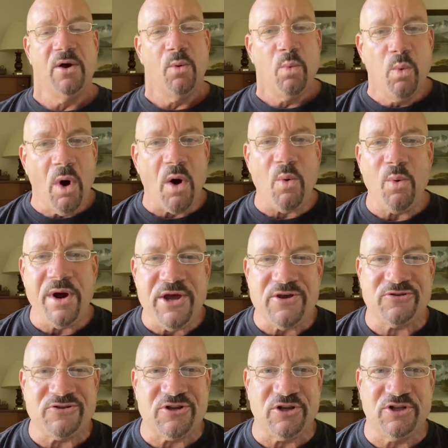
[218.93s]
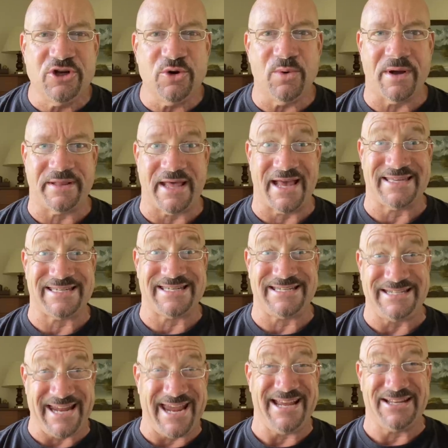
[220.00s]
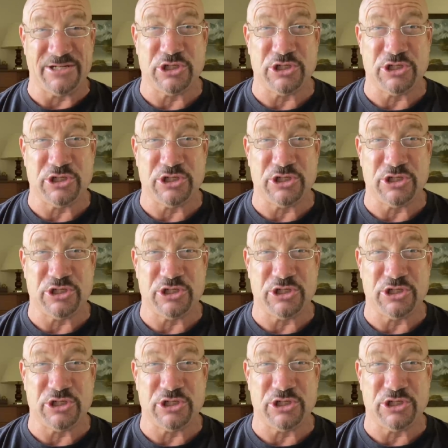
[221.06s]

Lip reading: What we used to do with that state